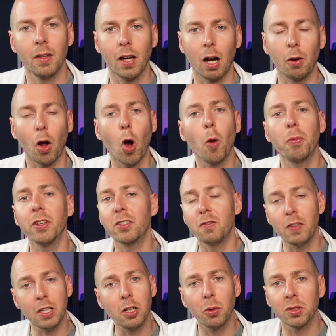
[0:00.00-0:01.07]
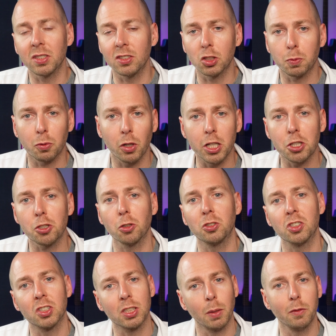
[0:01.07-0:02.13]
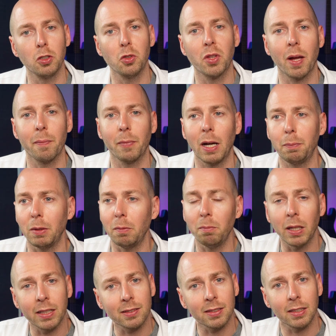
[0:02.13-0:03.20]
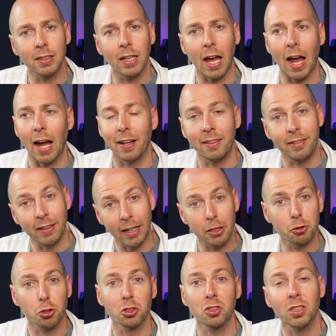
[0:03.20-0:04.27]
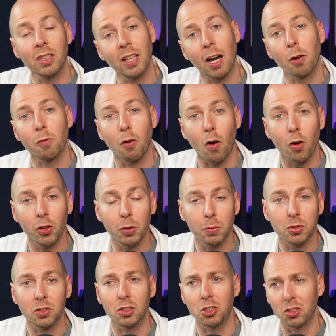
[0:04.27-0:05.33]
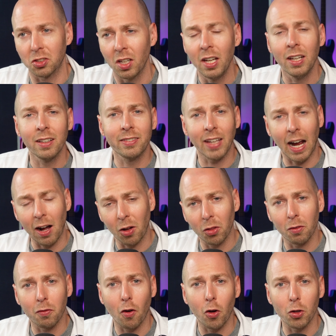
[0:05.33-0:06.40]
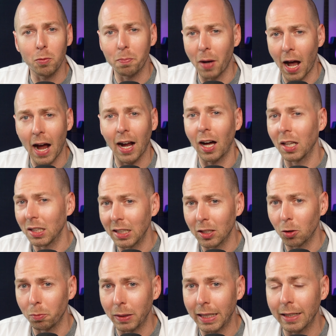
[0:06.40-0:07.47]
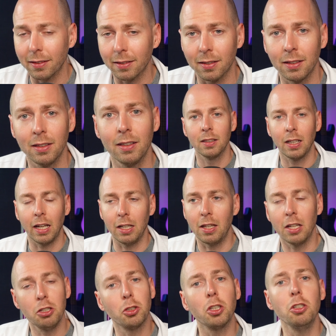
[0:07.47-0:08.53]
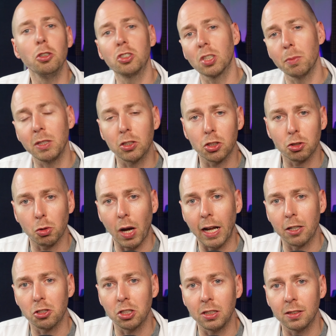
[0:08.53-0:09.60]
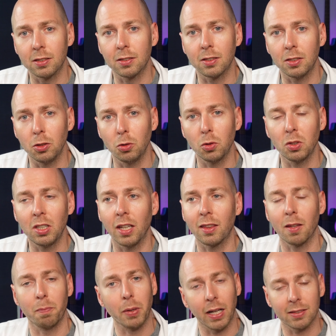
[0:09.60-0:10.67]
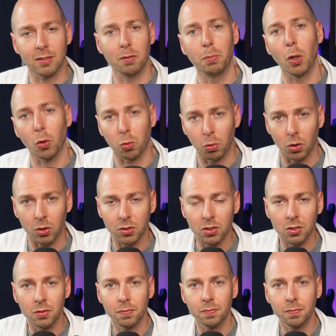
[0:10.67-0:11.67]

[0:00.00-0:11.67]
I hope this video was inspirational to some of you that might be mixing at dangerously loud volumes to just dial the volume back a little bit. And then you can use some of these strategies to get the best of both worlds.